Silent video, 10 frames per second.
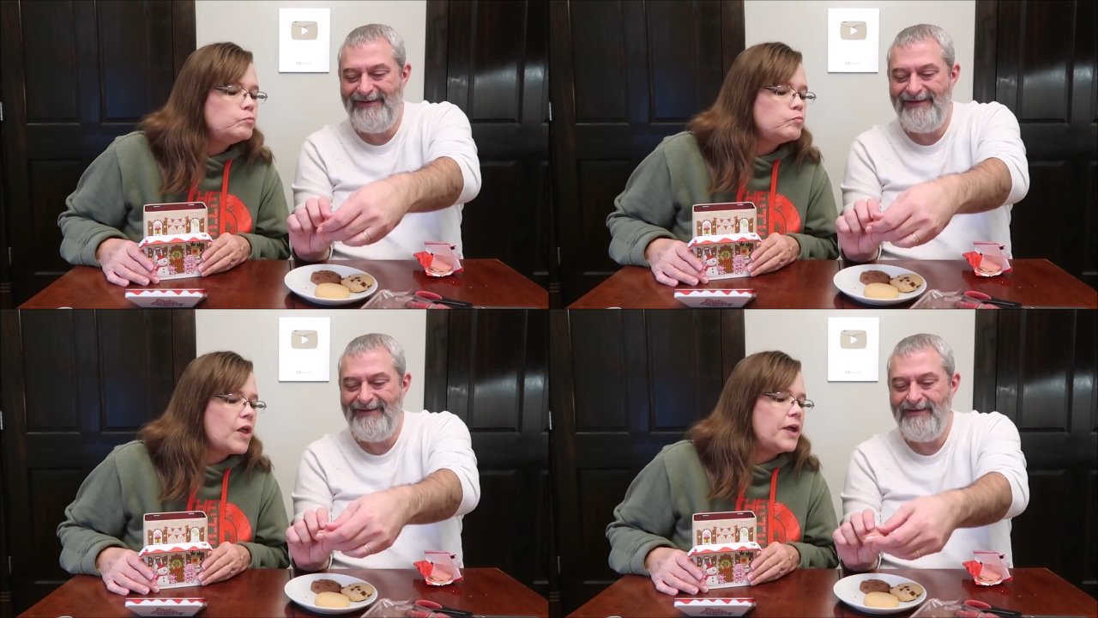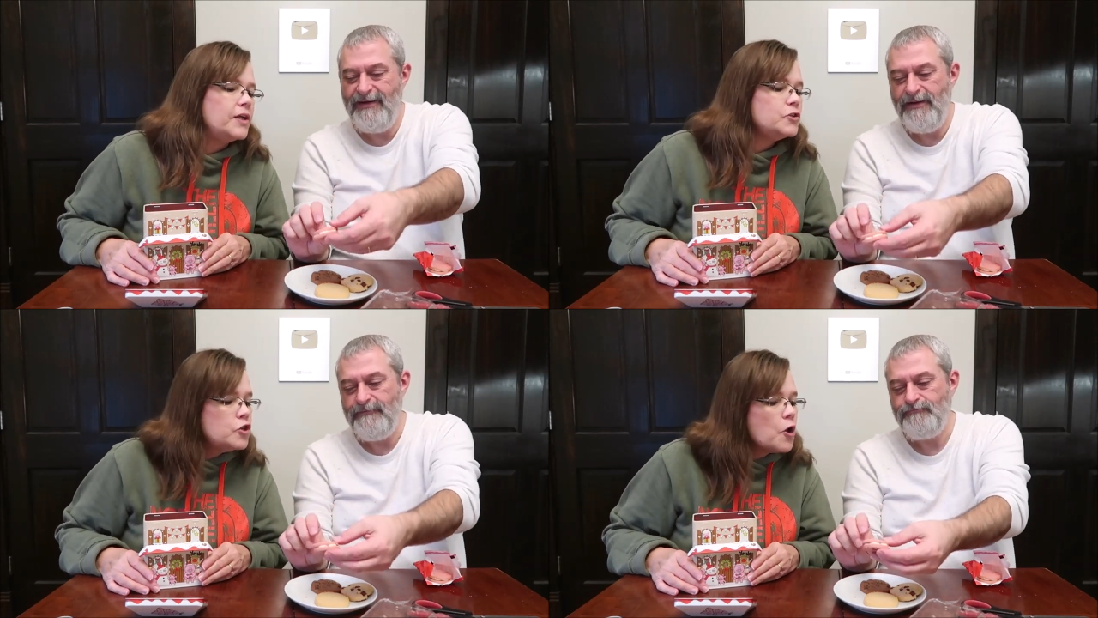
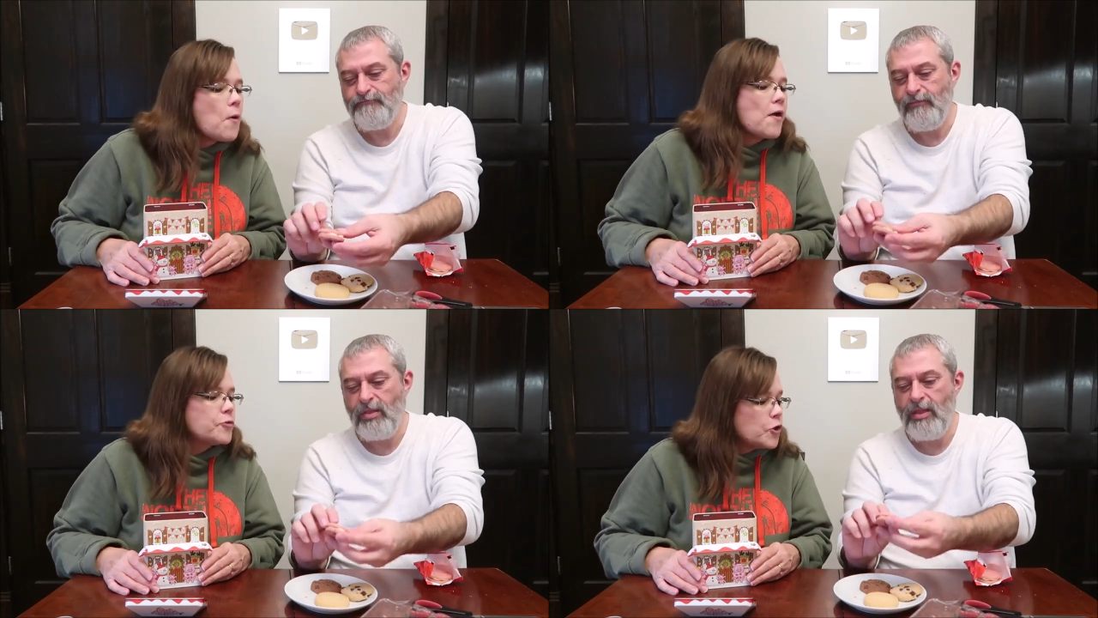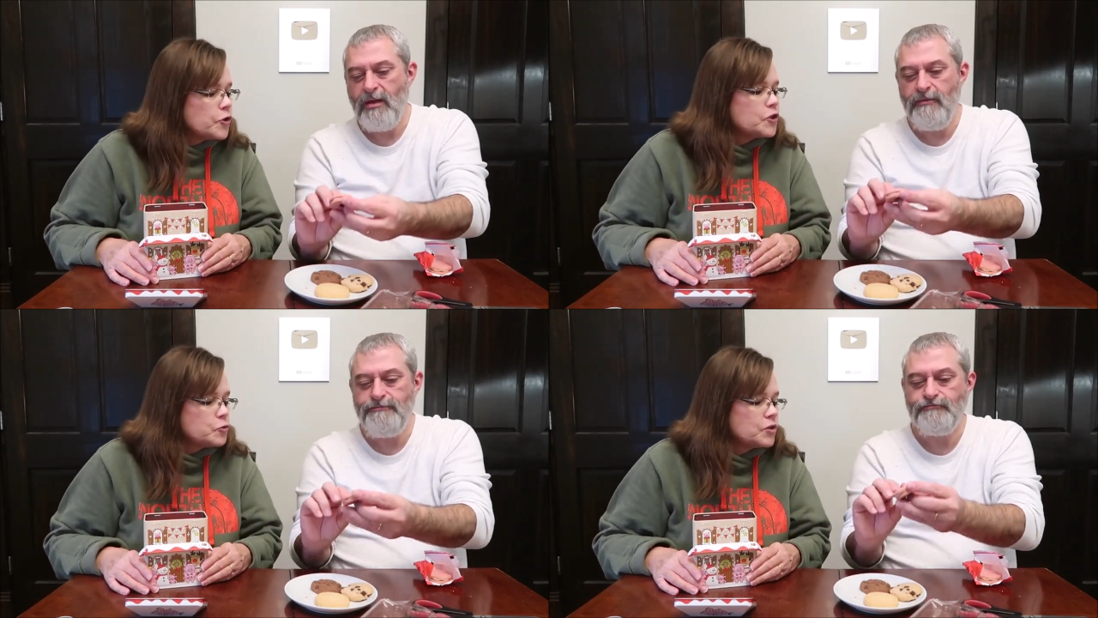Speaker 1: that you know, I thought
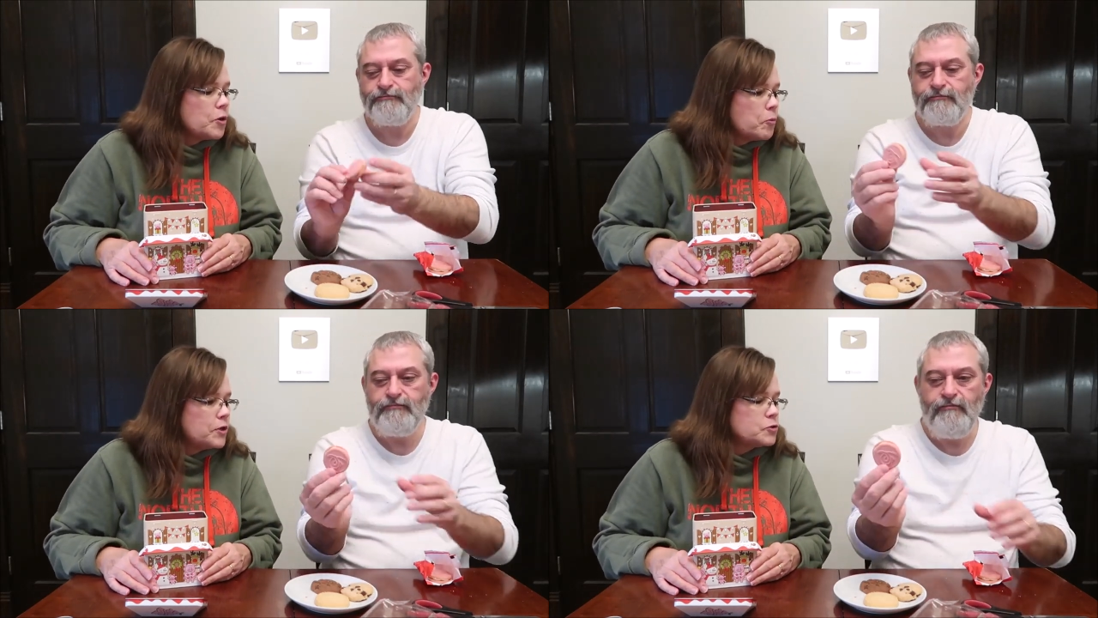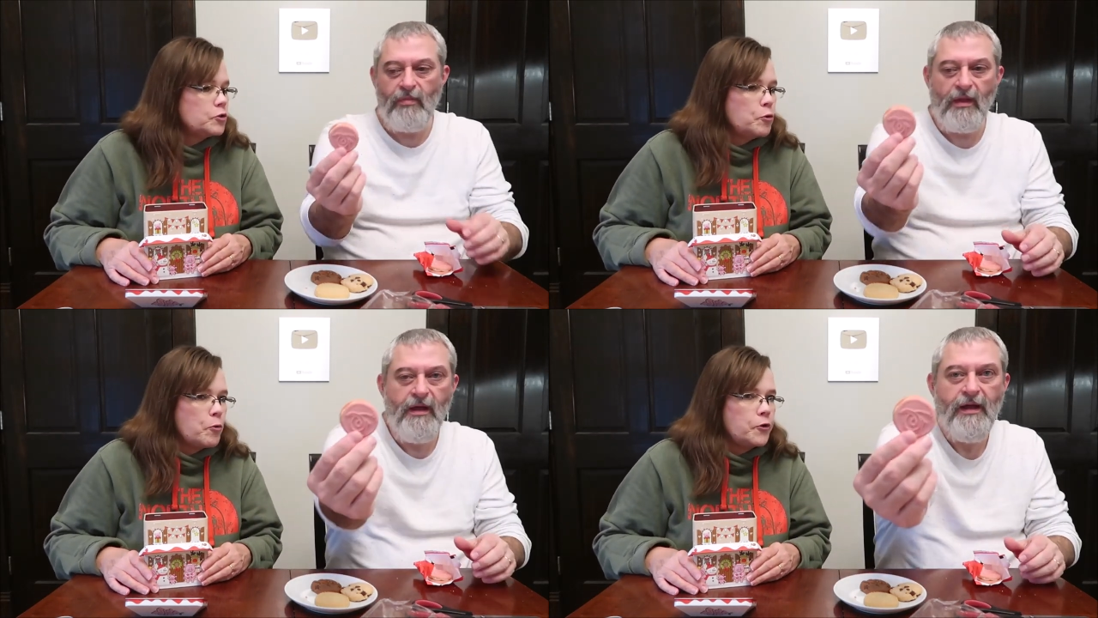that's what that was when
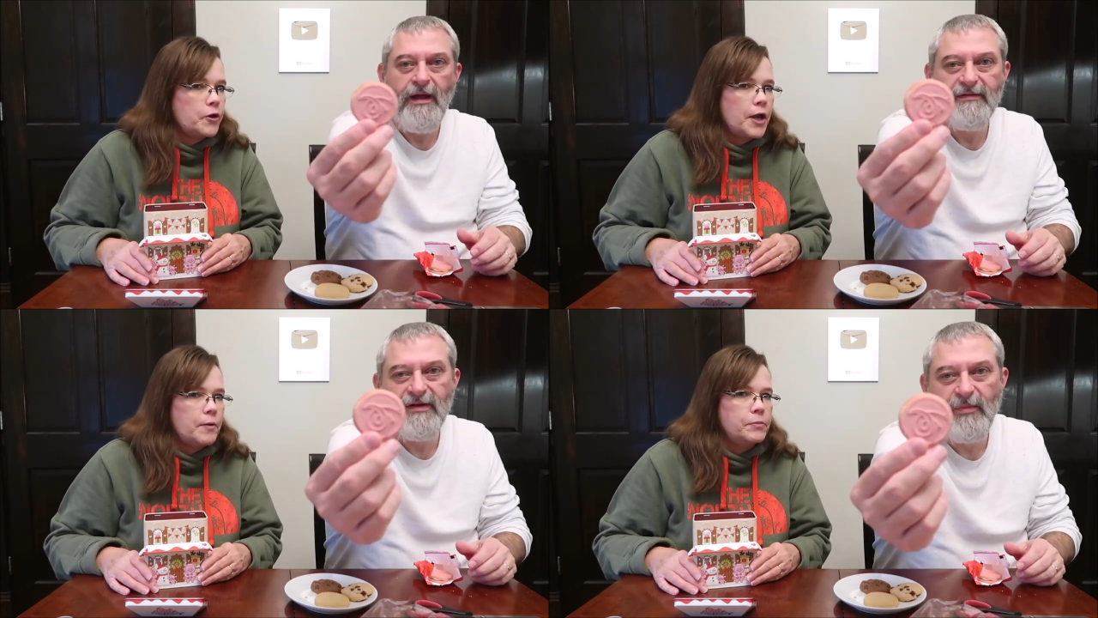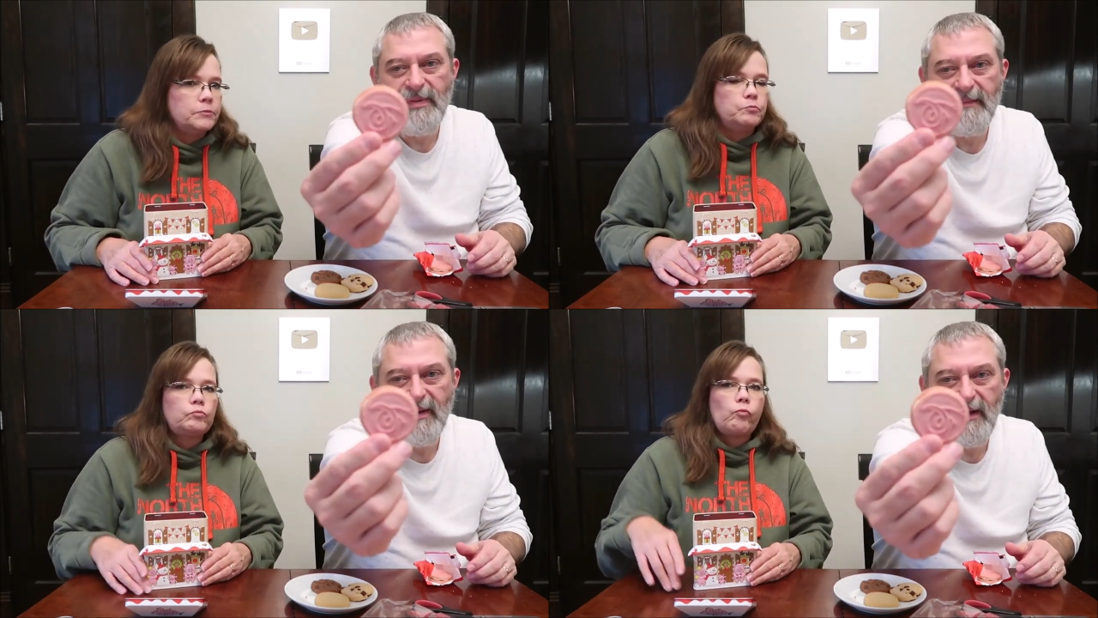you pulled it out. A little
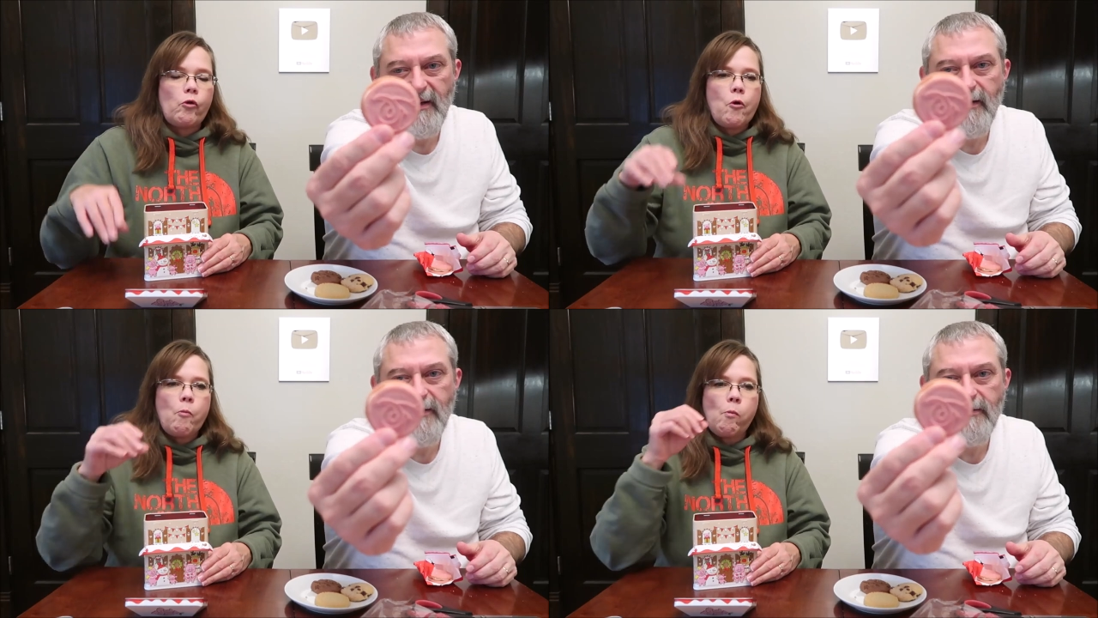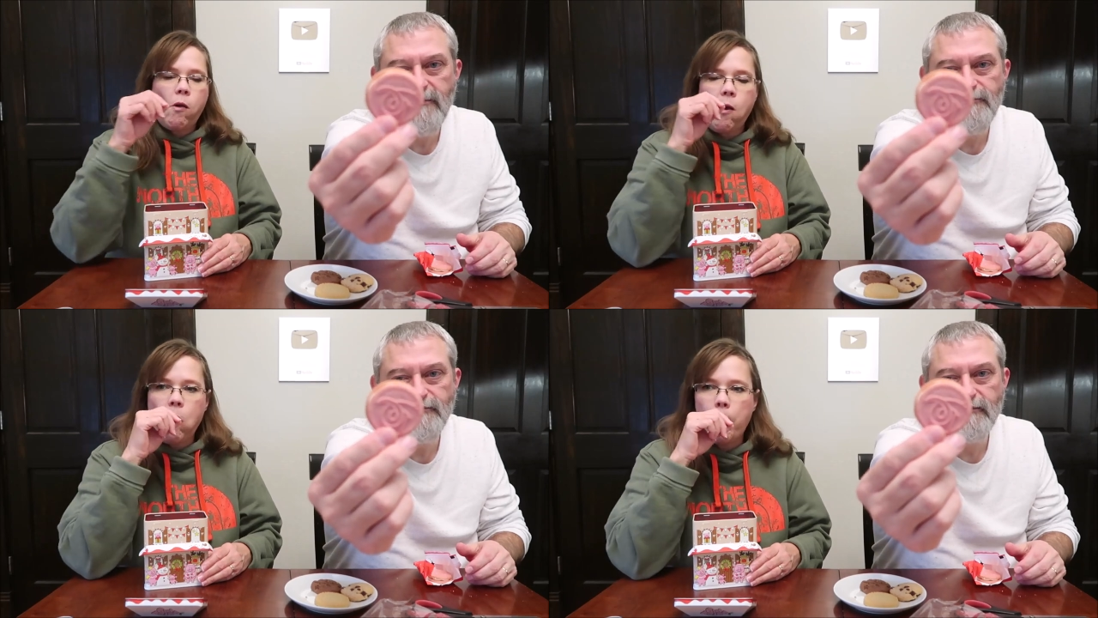pig butt.
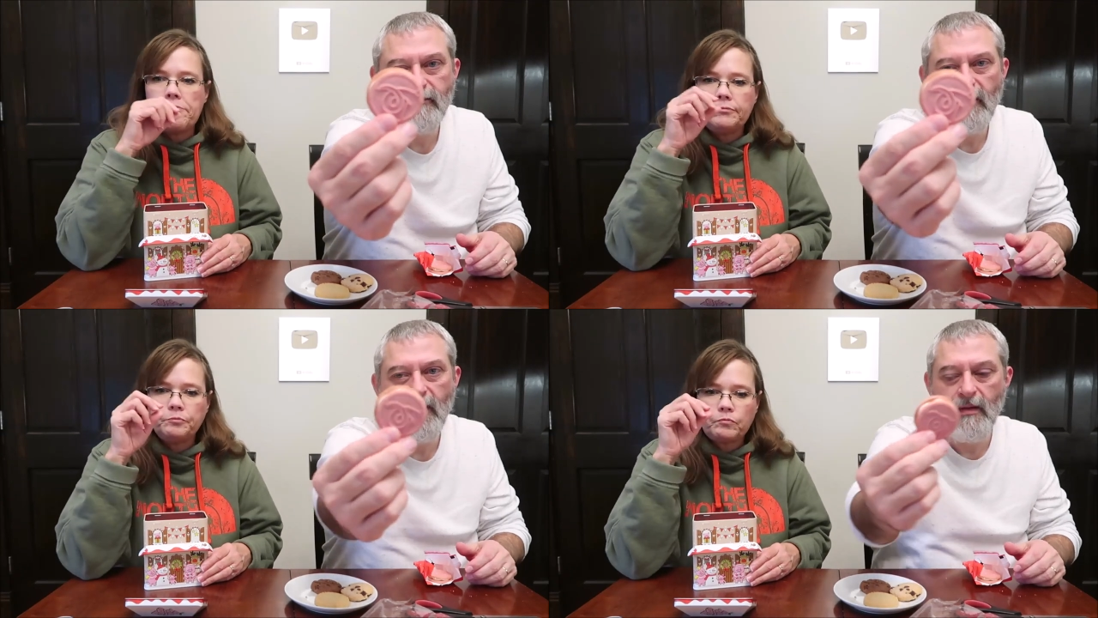Um.